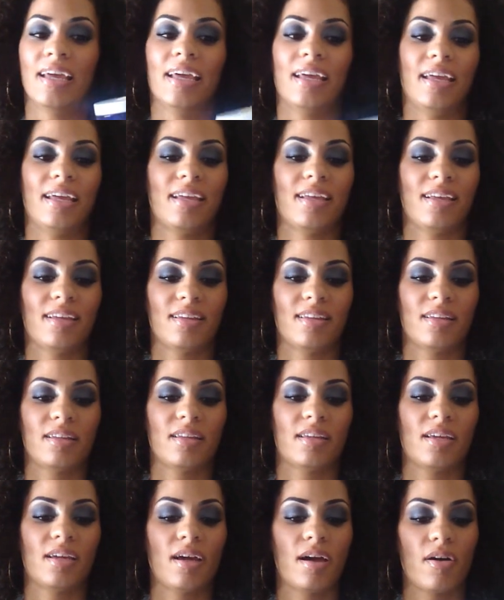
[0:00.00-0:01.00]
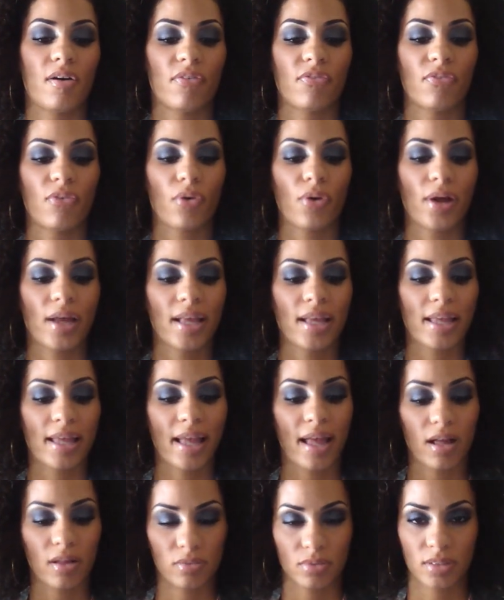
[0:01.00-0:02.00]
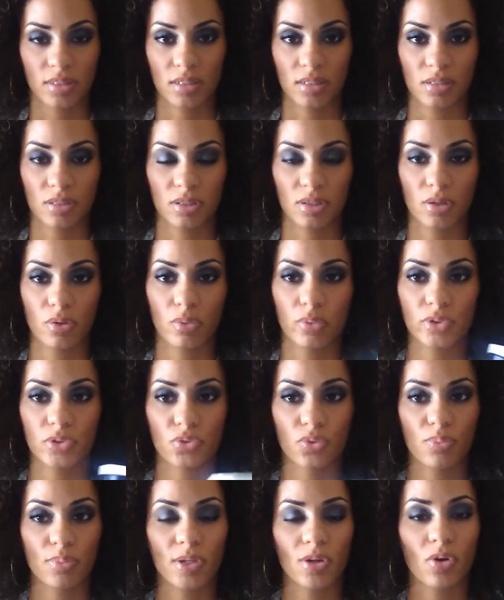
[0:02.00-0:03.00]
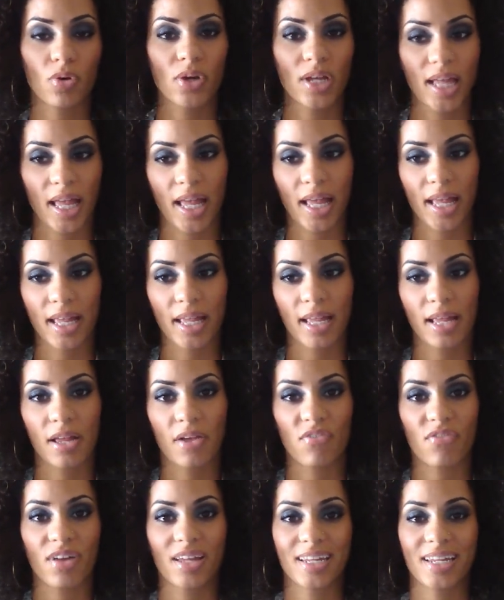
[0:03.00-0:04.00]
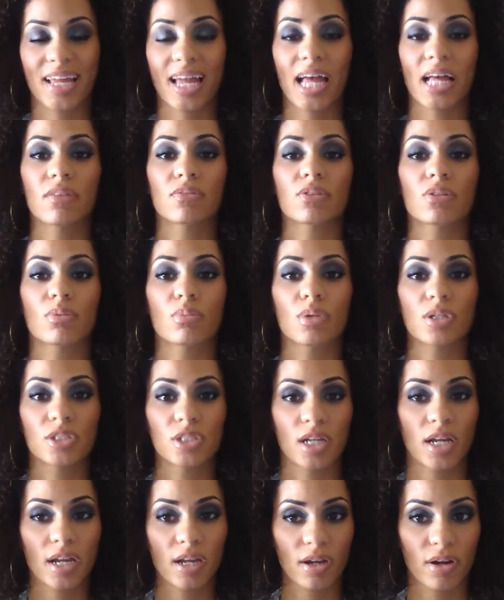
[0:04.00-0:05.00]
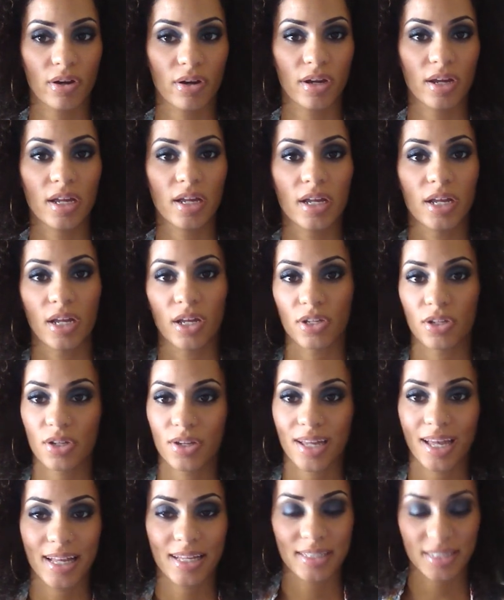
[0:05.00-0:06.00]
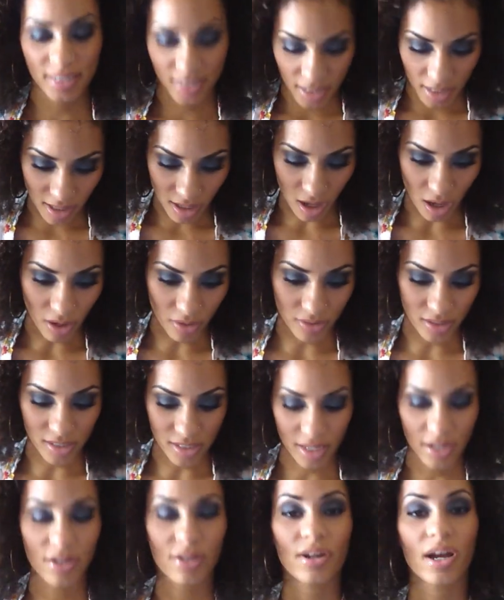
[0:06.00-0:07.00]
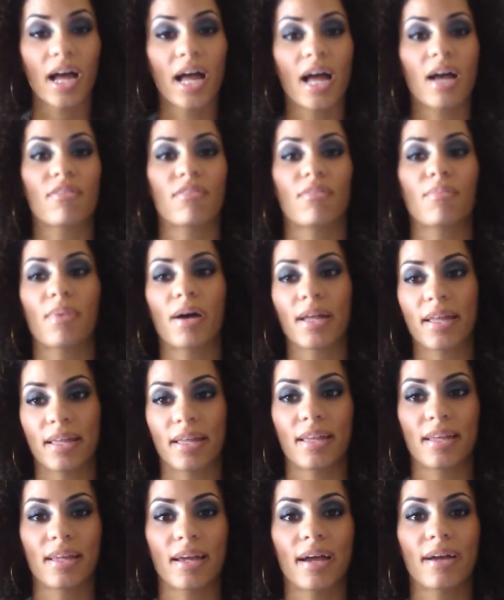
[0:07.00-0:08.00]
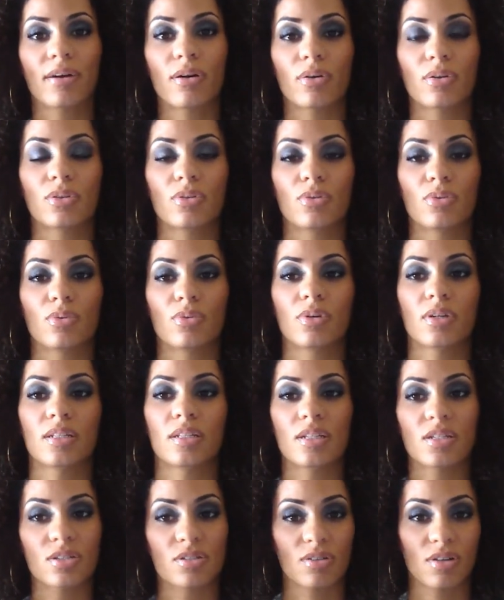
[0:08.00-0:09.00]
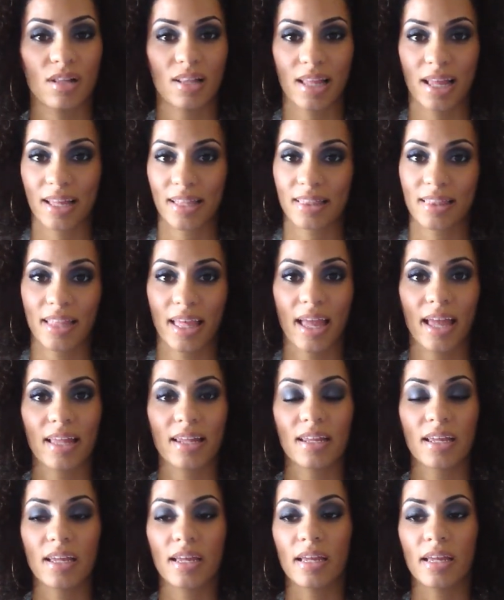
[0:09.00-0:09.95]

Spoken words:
And for 8 ounces, which would be okay if I didn't have so much hair. And you guys see all this hair I have on my head. I go through conditioner like that,